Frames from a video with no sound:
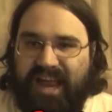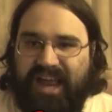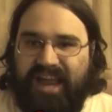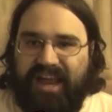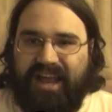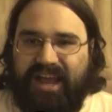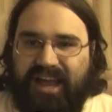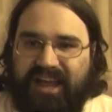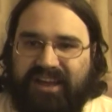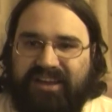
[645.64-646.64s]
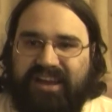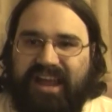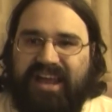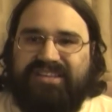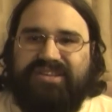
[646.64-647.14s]
And
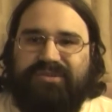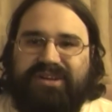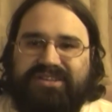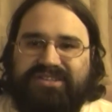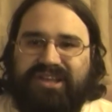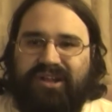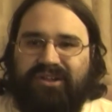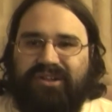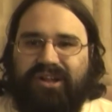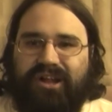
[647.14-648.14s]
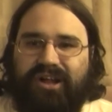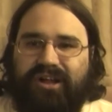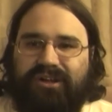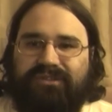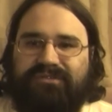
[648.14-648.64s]
as a result
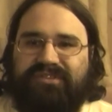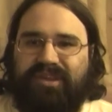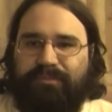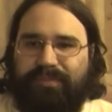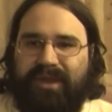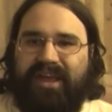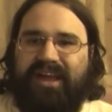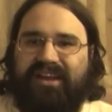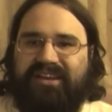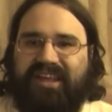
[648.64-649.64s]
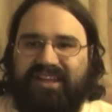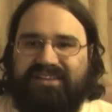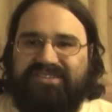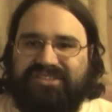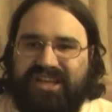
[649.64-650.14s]
of the band getting
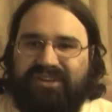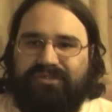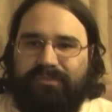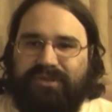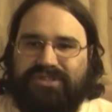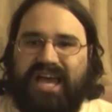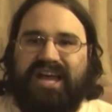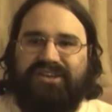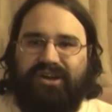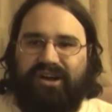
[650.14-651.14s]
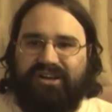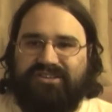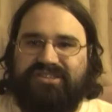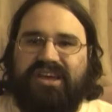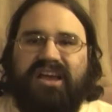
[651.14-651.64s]
sick from those hot dogs,
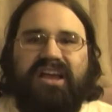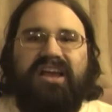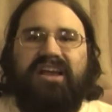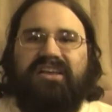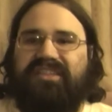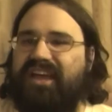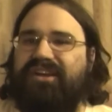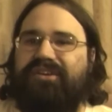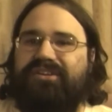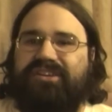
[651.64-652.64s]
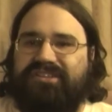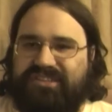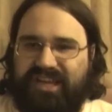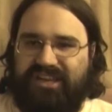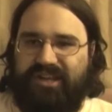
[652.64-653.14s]
they couldn't
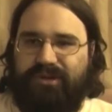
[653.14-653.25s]
continue.